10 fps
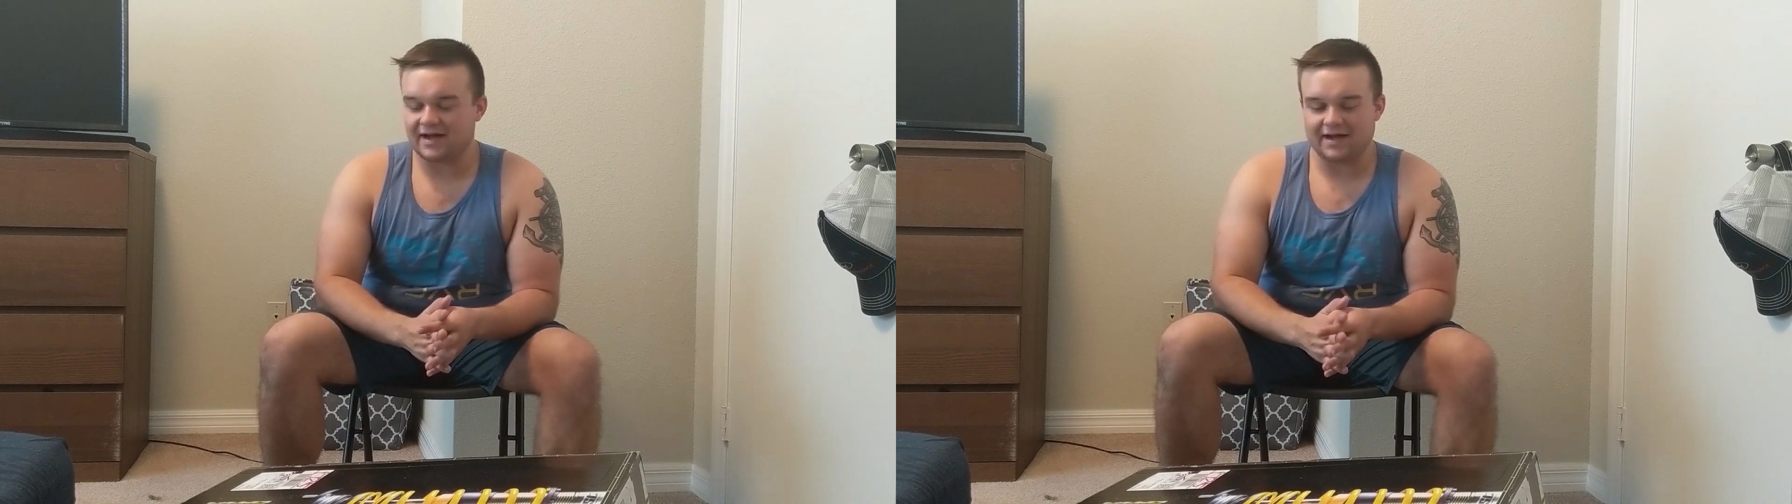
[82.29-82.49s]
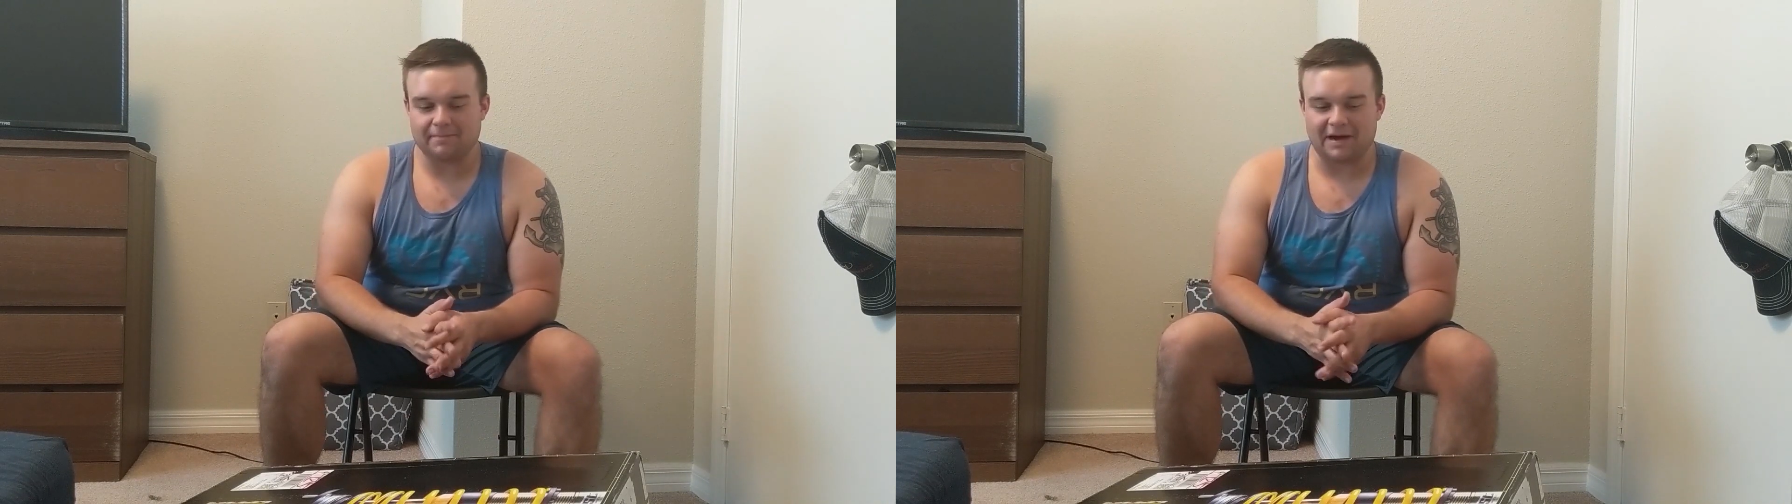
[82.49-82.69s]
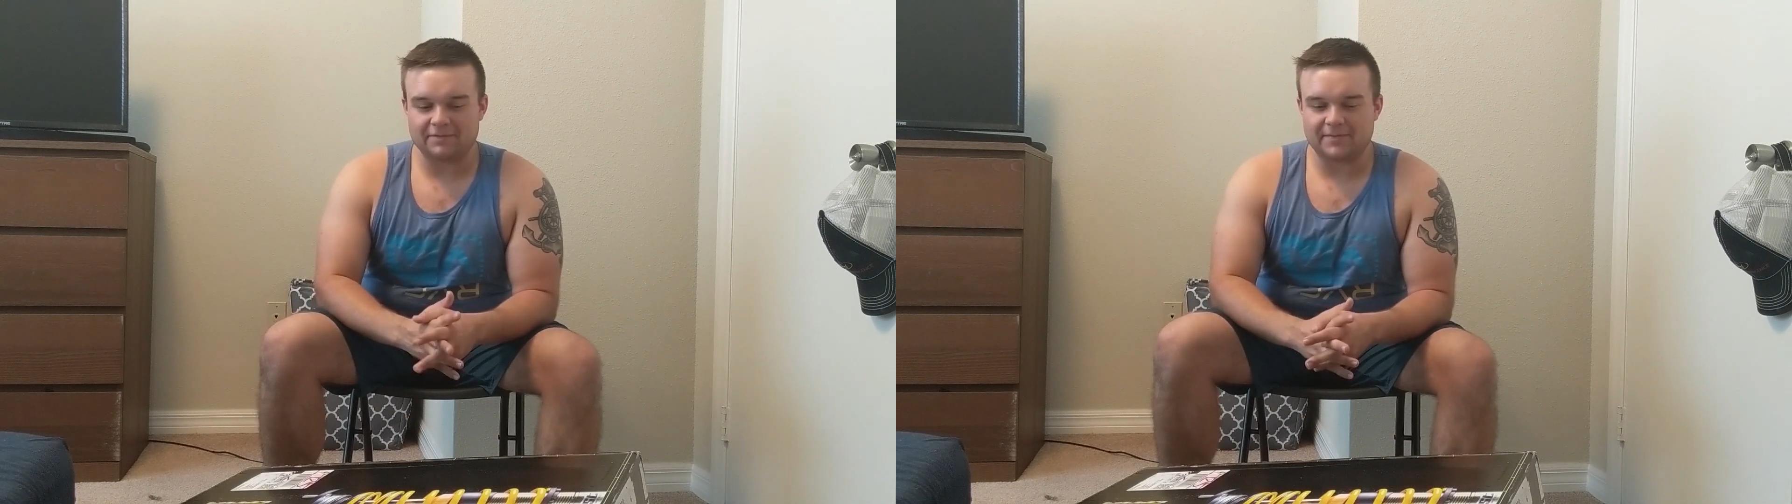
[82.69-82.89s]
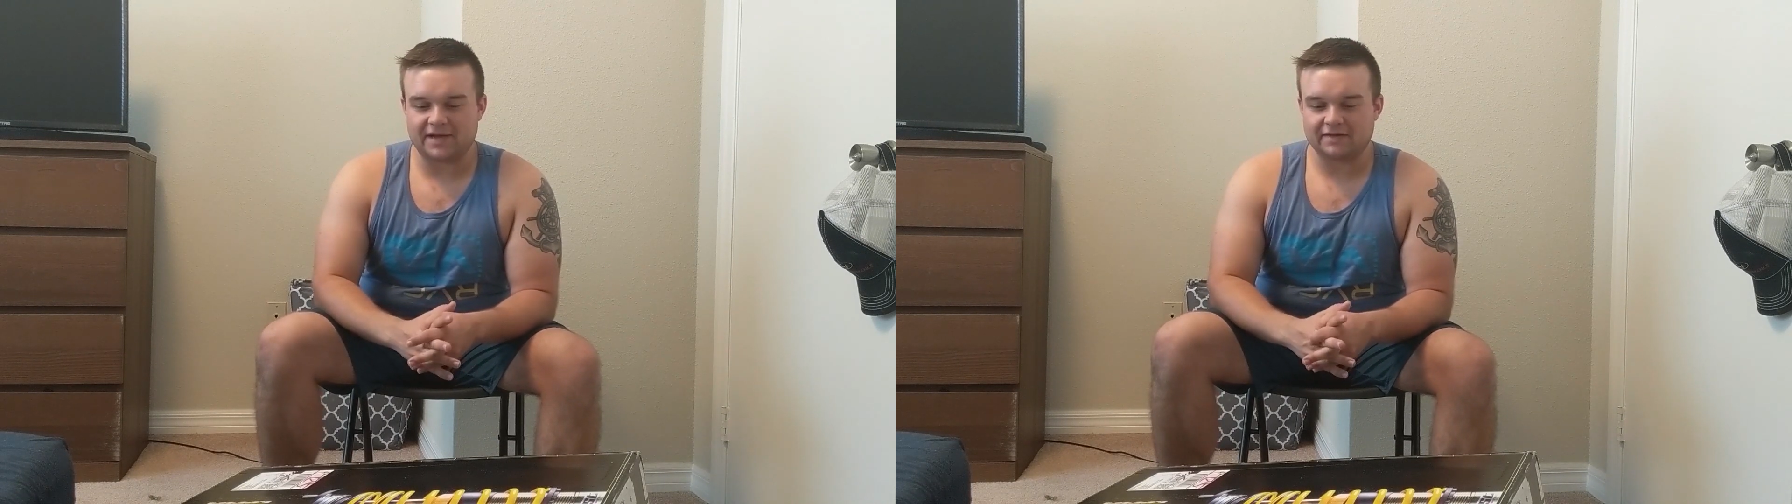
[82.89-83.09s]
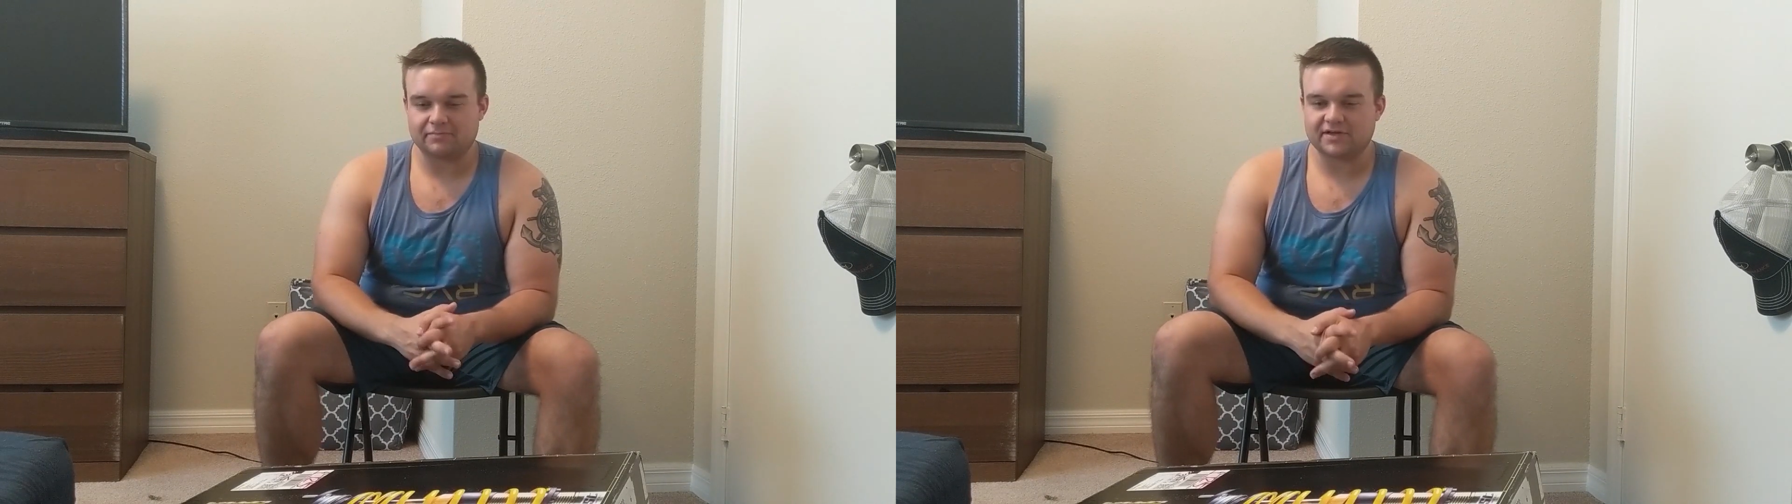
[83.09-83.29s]
I popped it
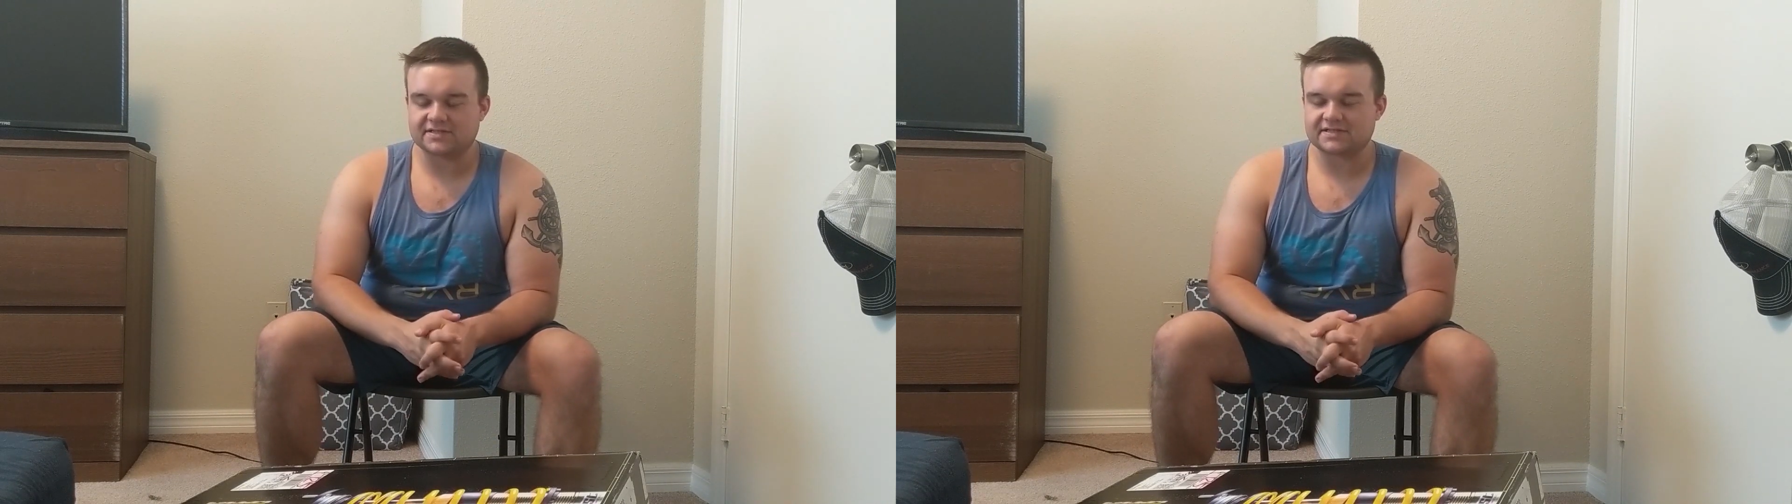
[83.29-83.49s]
back into place.